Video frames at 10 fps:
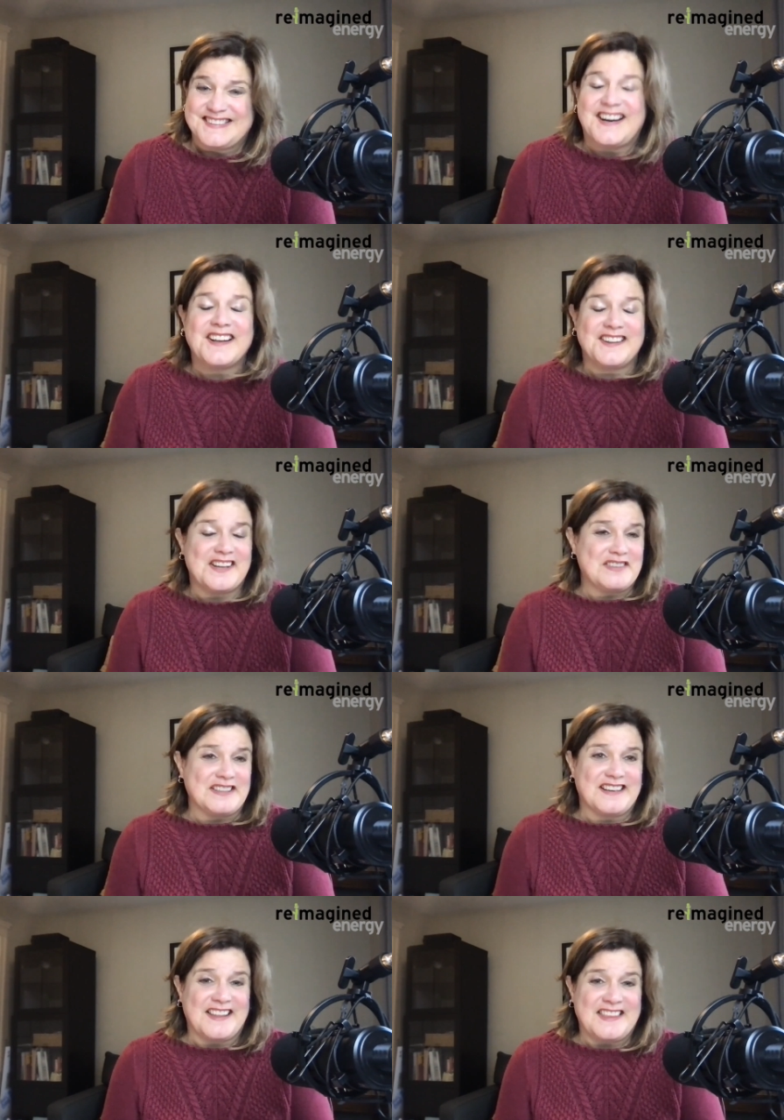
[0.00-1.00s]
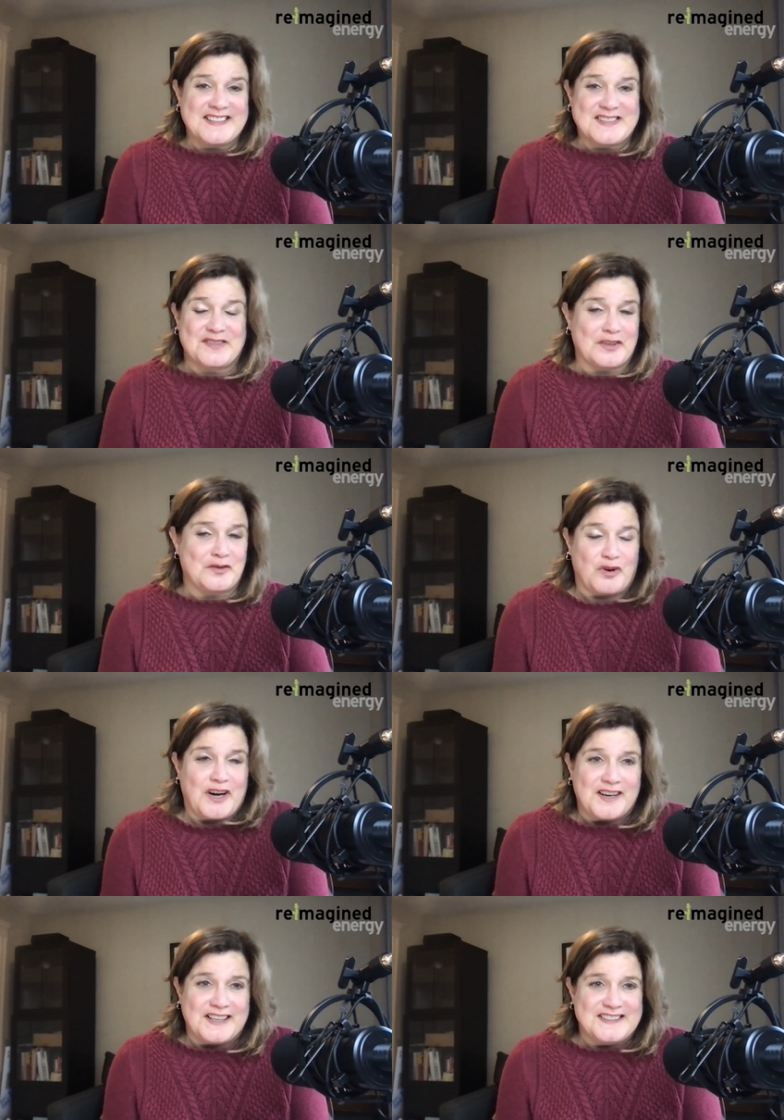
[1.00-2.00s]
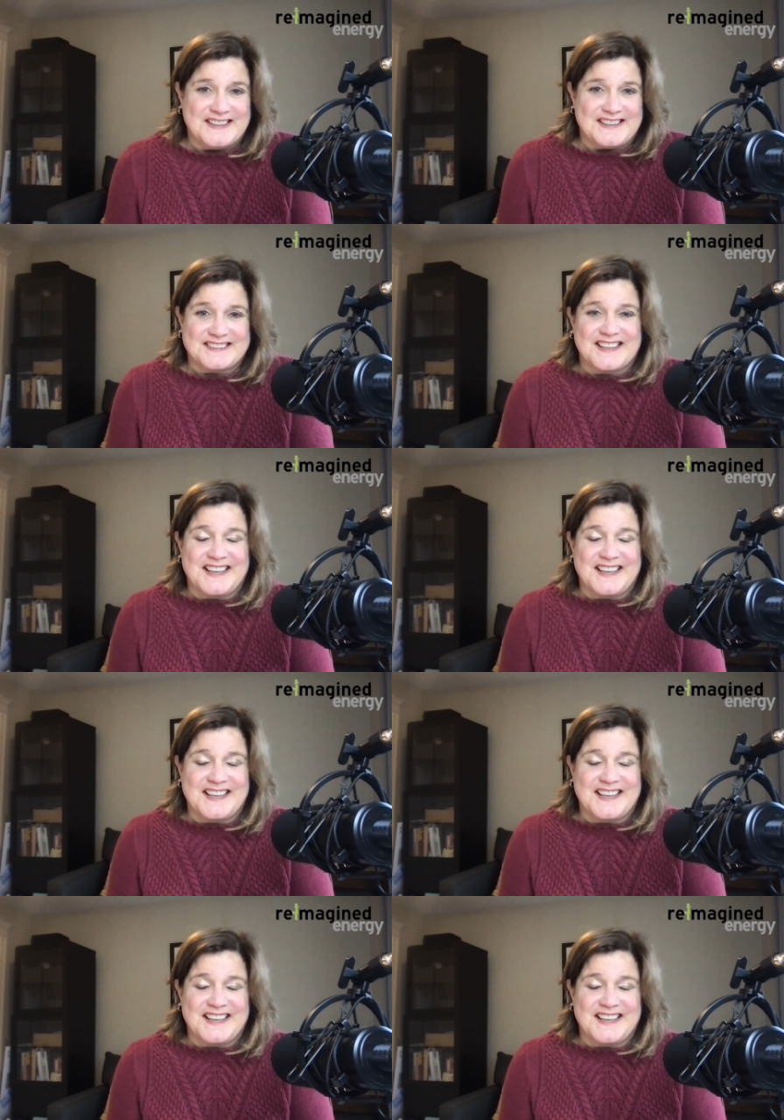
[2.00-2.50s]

I love it. I think it's a great idea.